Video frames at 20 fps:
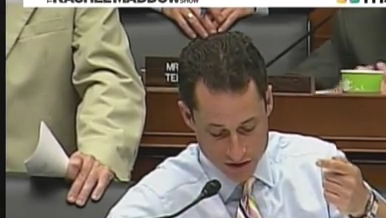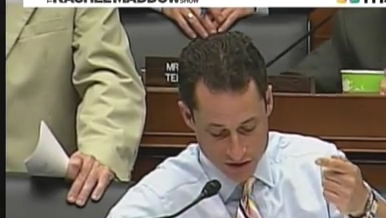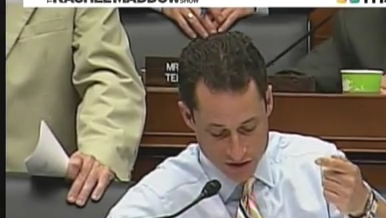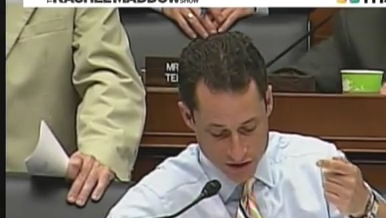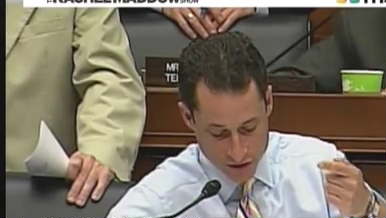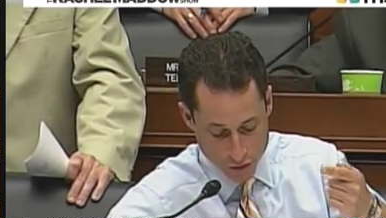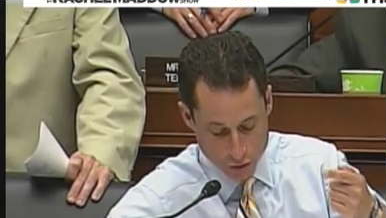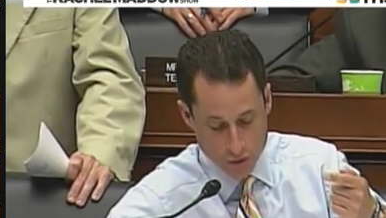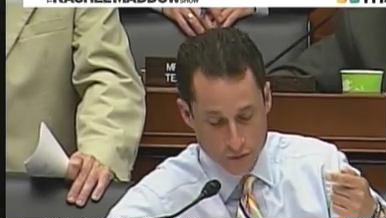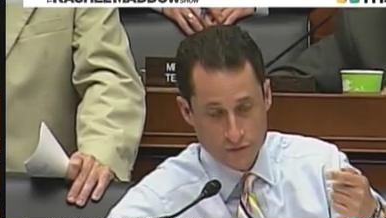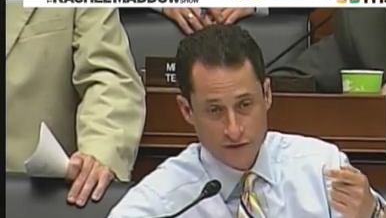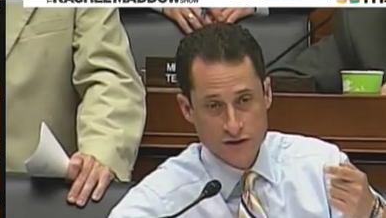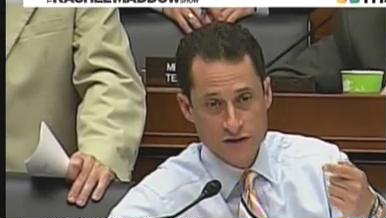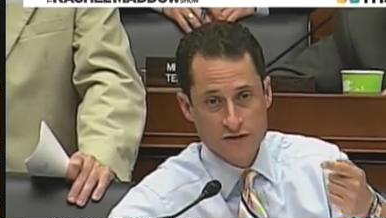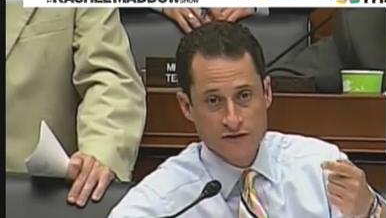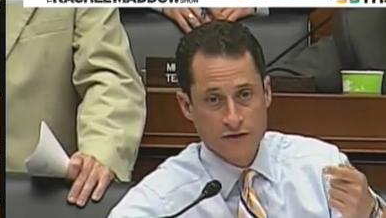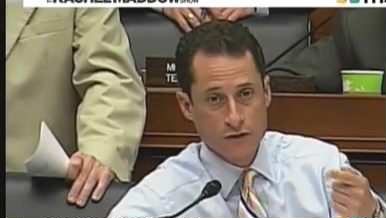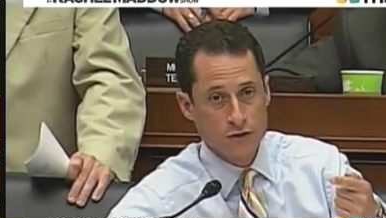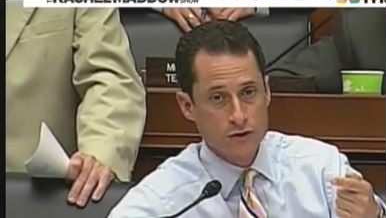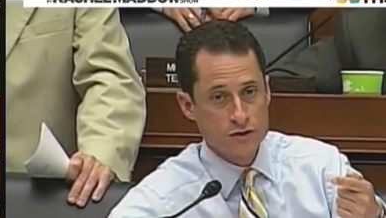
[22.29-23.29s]
already
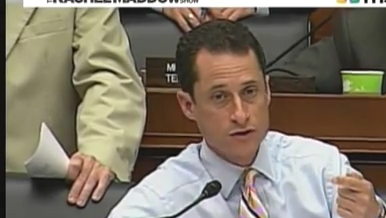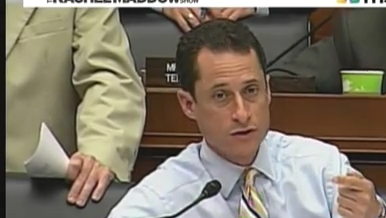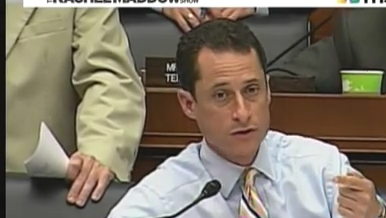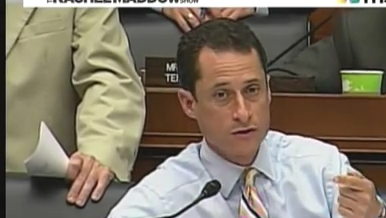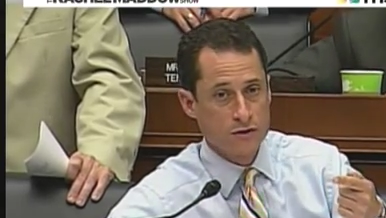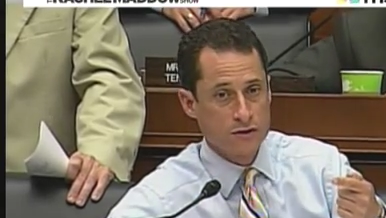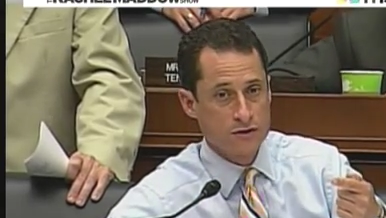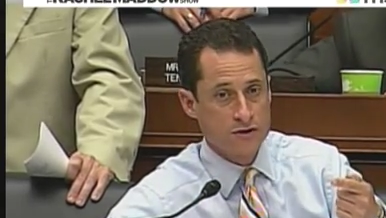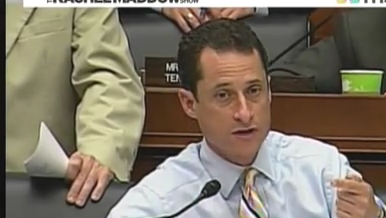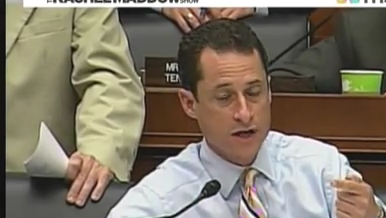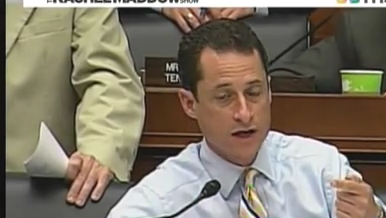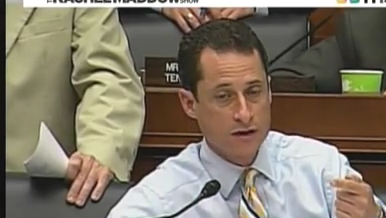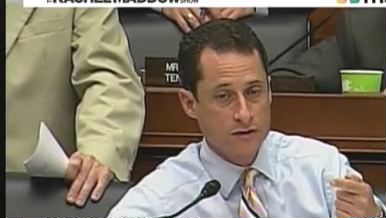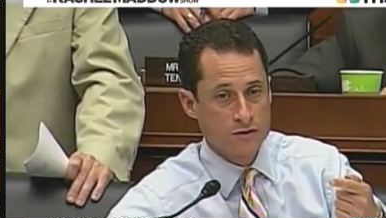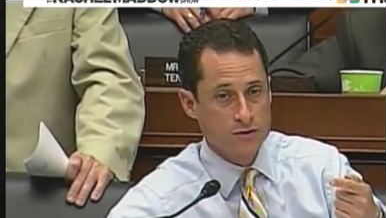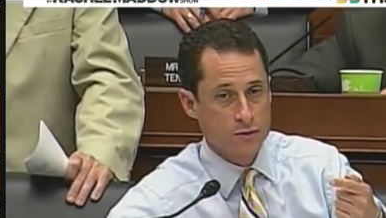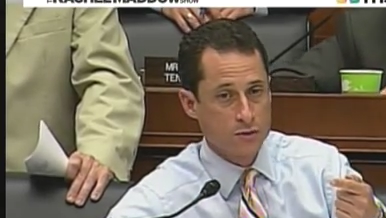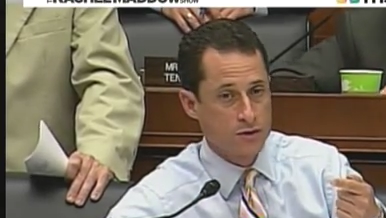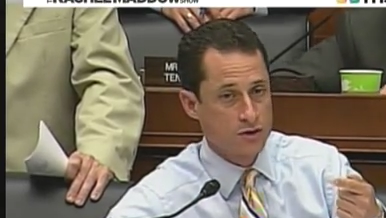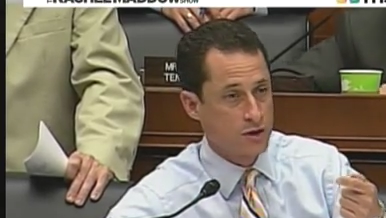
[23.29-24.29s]
existing, publicly funded
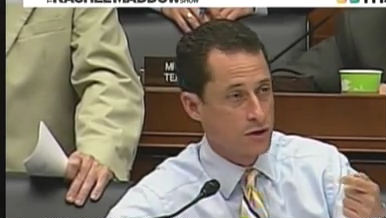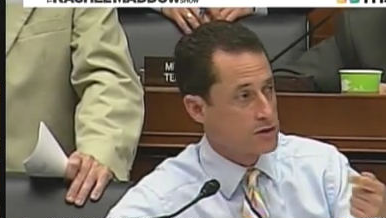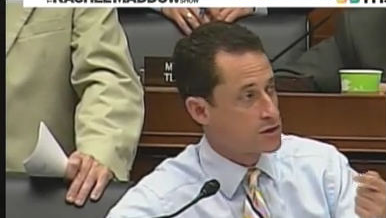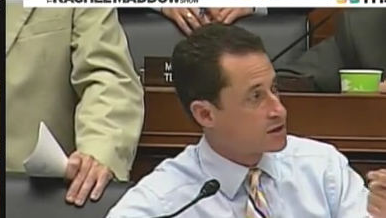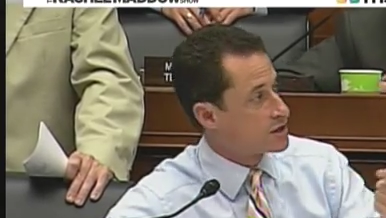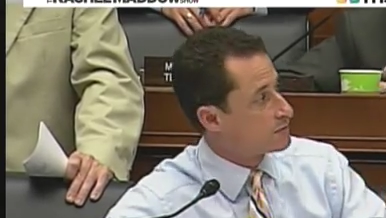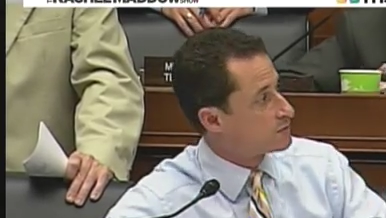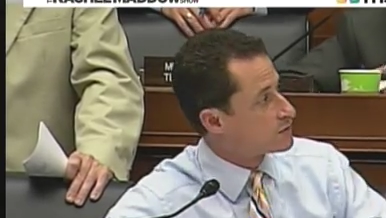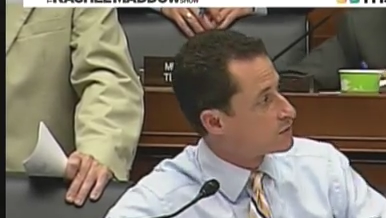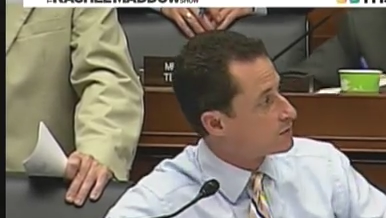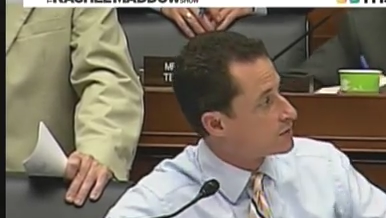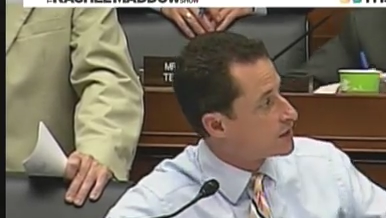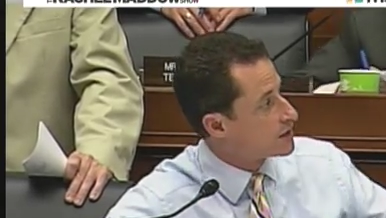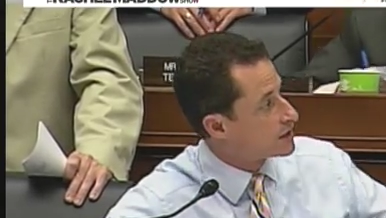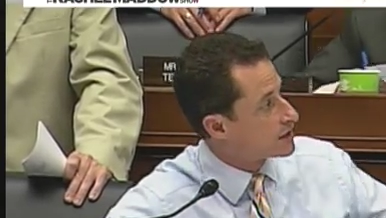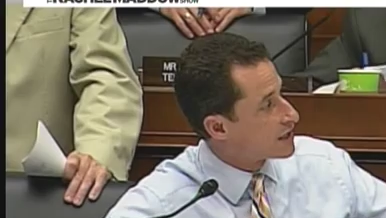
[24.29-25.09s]
health insurance plan.